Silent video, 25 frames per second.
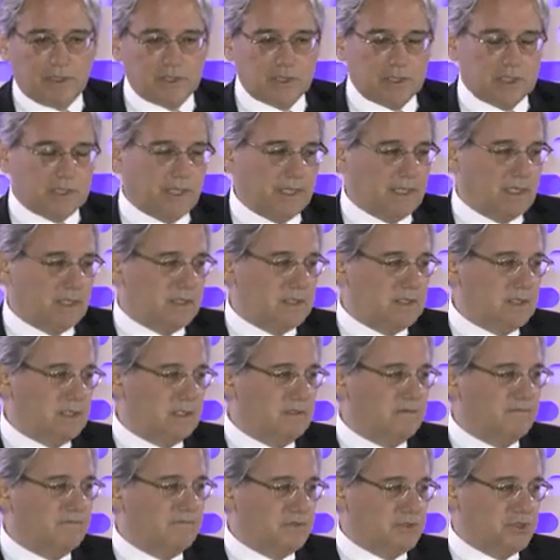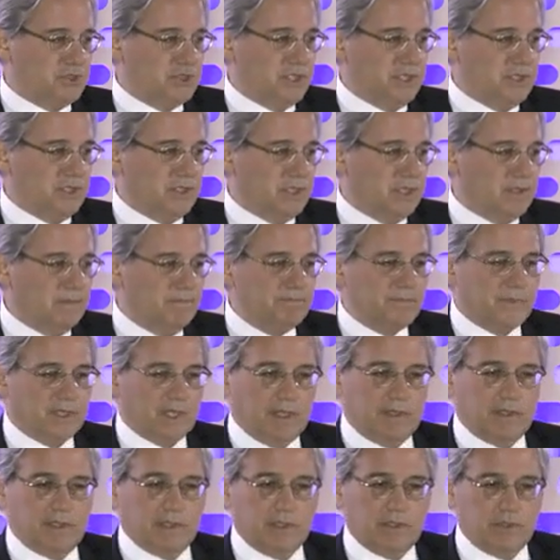just like it did in Virginia.
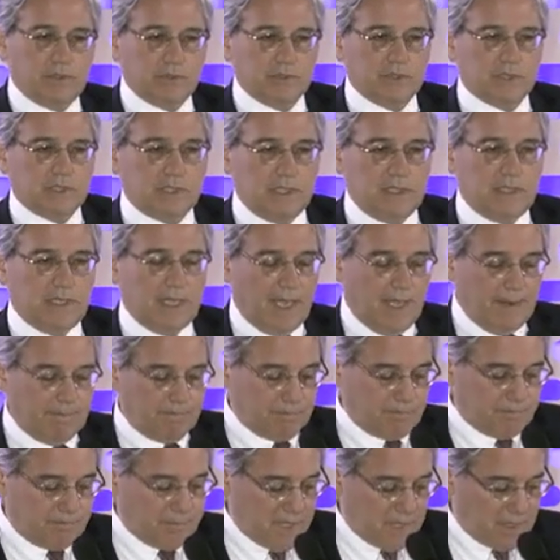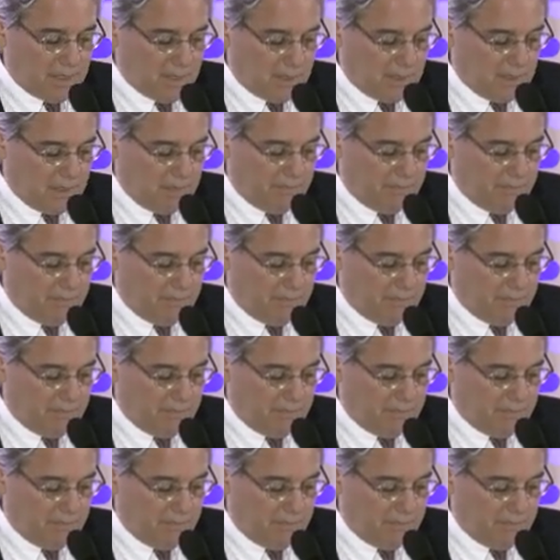I think you'll see that being